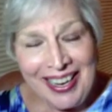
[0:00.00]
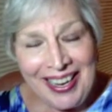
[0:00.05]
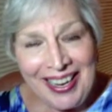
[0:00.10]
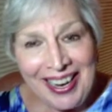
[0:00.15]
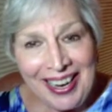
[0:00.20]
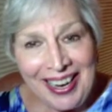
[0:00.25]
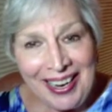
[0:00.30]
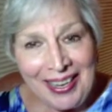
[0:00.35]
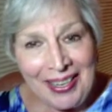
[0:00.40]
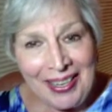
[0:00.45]

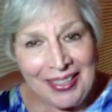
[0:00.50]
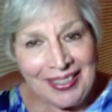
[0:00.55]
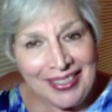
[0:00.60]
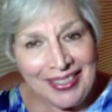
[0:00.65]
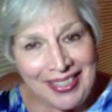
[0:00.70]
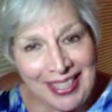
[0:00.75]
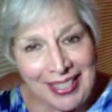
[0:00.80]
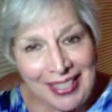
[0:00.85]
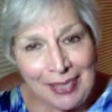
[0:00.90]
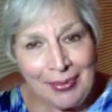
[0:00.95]
it
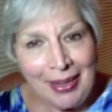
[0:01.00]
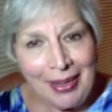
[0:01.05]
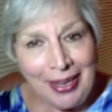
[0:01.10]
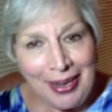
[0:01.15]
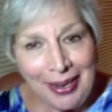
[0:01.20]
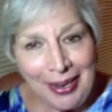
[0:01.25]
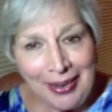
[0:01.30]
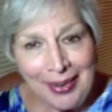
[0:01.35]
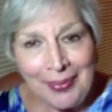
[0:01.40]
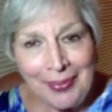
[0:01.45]
takes me,
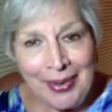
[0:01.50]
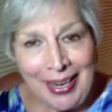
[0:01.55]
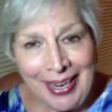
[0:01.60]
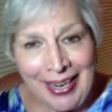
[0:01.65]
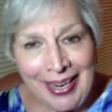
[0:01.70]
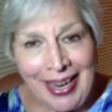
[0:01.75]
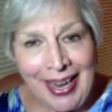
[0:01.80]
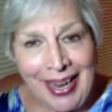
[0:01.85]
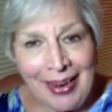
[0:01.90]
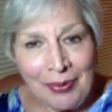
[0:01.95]
I
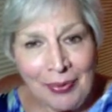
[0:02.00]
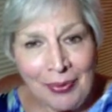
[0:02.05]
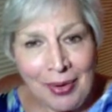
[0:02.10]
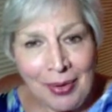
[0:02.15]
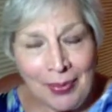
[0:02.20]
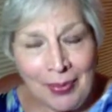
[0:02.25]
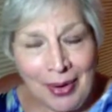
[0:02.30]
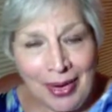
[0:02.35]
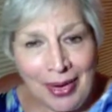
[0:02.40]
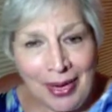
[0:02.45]
can't read
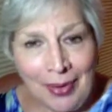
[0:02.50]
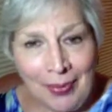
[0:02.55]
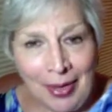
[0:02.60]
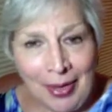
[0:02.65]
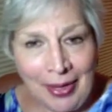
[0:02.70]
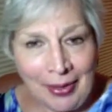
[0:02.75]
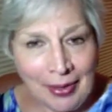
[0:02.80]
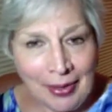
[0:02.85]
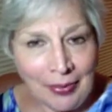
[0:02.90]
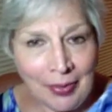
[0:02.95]
my
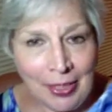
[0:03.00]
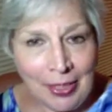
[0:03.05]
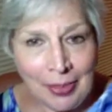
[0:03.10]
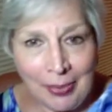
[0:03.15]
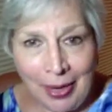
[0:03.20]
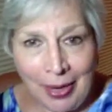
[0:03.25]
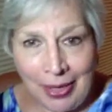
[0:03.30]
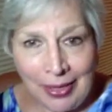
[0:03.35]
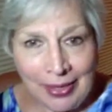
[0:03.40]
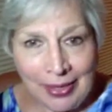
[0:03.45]
email and
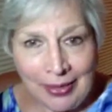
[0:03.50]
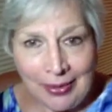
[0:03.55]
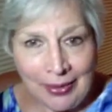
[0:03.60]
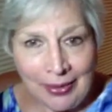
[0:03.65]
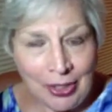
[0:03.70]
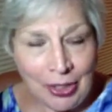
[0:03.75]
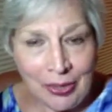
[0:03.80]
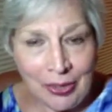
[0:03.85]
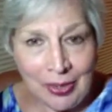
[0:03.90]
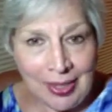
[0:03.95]
respond in
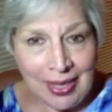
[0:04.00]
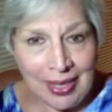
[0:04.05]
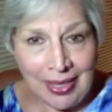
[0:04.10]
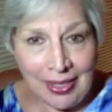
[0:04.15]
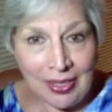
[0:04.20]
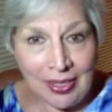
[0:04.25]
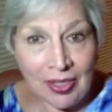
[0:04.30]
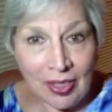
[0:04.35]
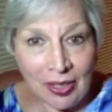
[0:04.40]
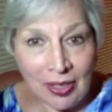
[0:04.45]
2
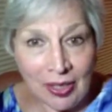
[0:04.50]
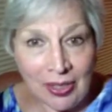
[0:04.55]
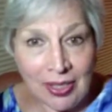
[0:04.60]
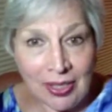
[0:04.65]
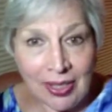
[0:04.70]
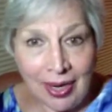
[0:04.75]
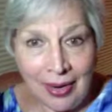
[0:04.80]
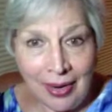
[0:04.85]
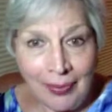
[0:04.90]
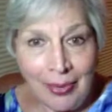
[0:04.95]
seconds all the
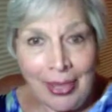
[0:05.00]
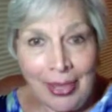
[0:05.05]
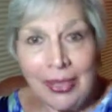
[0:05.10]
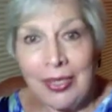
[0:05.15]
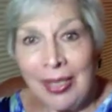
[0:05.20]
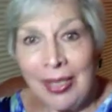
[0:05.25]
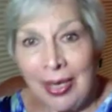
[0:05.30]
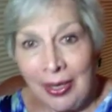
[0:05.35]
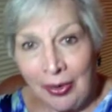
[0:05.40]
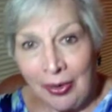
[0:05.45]
time because
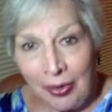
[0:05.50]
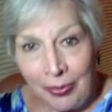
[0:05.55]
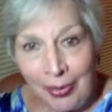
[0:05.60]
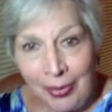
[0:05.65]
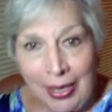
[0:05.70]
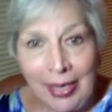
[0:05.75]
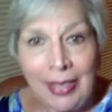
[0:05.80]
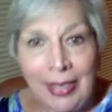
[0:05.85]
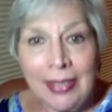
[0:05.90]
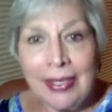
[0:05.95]
I go to
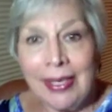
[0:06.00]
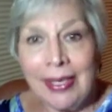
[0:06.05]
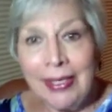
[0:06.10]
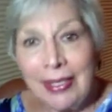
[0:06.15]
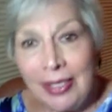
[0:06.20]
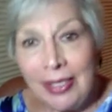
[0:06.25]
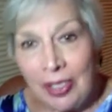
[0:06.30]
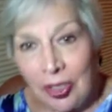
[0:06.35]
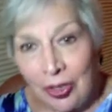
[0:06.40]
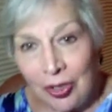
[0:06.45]
meetings, I
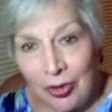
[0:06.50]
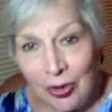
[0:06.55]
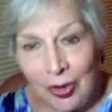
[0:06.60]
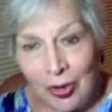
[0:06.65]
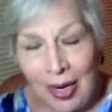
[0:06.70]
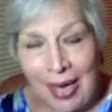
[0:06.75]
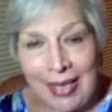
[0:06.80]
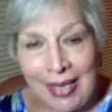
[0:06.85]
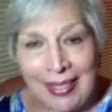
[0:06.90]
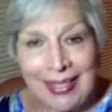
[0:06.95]
teach other
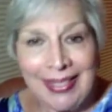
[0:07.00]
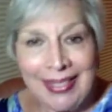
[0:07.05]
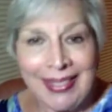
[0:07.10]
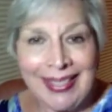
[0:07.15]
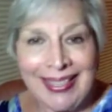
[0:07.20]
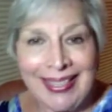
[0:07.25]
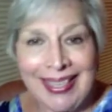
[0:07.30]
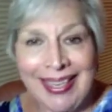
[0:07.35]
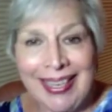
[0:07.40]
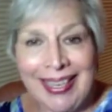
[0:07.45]

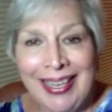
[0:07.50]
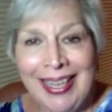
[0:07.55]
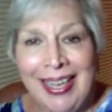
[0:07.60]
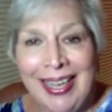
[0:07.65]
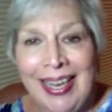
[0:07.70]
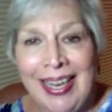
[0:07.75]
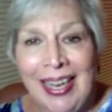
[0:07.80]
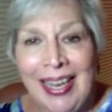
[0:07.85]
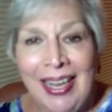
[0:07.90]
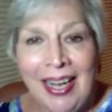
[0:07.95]
classes, I
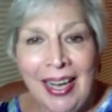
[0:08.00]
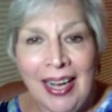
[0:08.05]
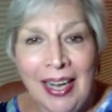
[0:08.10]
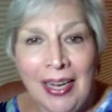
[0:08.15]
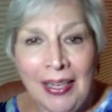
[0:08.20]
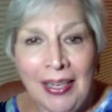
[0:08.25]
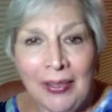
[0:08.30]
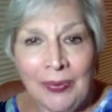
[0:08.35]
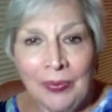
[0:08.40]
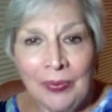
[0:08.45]

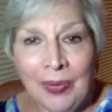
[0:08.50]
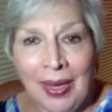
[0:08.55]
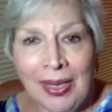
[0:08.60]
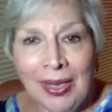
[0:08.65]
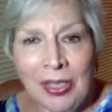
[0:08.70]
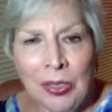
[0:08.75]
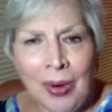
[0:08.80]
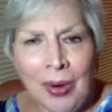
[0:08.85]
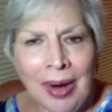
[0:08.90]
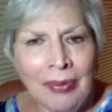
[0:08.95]

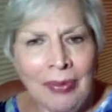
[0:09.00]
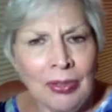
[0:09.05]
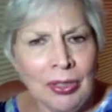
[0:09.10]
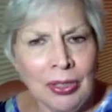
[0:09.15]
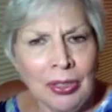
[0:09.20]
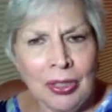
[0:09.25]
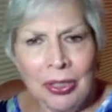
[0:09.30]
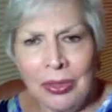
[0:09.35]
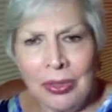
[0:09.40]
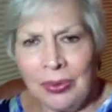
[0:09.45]
travel
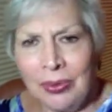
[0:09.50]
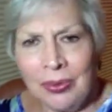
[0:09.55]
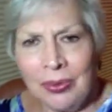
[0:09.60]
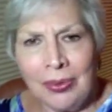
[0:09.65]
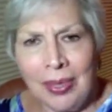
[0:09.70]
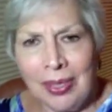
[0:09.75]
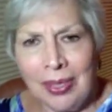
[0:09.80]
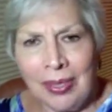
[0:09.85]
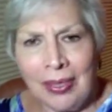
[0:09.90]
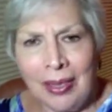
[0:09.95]
to
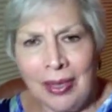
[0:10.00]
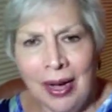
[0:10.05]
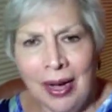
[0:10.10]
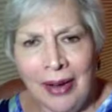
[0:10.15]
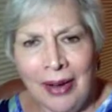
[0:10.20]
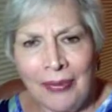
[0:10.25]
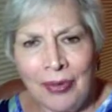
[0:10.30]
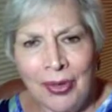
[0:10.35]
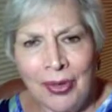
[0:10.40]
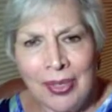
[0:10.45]

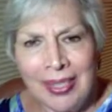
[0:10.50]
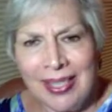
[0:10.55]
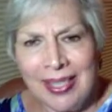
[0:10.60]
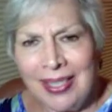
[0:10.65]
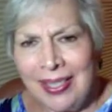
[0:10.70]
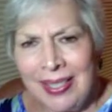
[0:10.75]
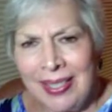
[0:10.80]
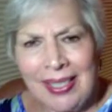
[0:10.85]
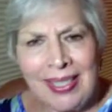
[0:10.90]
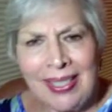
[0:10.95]

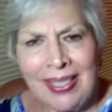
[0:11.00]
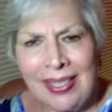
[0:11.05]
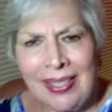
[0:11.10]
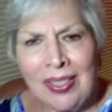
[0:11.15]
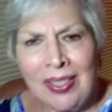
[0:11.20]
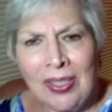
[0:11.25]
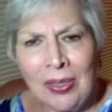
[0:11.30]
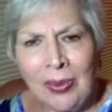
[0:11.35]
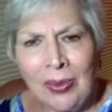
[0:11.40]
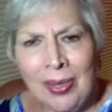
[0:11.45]
conferences and
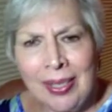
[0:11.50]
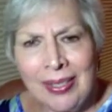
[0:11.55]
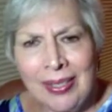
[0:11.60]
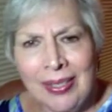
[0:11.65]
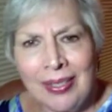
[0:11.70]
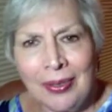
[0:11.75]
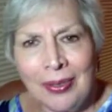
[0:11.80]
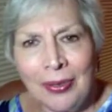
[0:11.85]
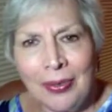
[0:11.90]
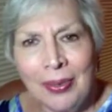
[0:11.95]
so on.
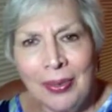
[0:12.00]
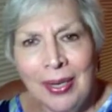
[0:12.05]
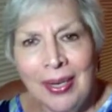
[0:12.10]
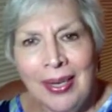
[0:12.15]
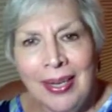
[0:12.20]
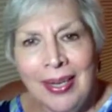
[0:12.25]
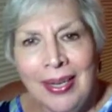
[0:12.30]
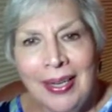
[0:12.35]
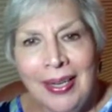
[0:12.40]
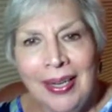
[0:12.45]
So
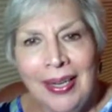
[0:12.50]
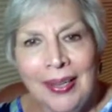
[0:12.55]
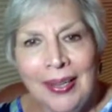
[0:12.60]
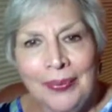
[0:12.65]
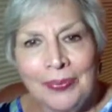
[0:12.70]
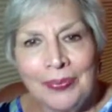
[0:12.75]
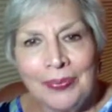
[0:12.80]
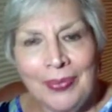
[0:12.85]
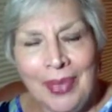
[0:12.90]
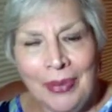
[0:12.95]

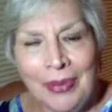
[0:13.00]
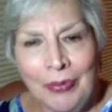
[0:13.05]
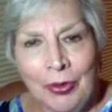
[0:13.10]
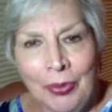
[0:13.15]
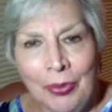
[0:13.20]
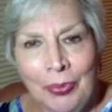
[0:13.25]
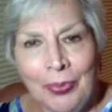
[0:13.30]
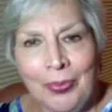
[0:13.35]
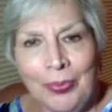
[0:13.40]
if you're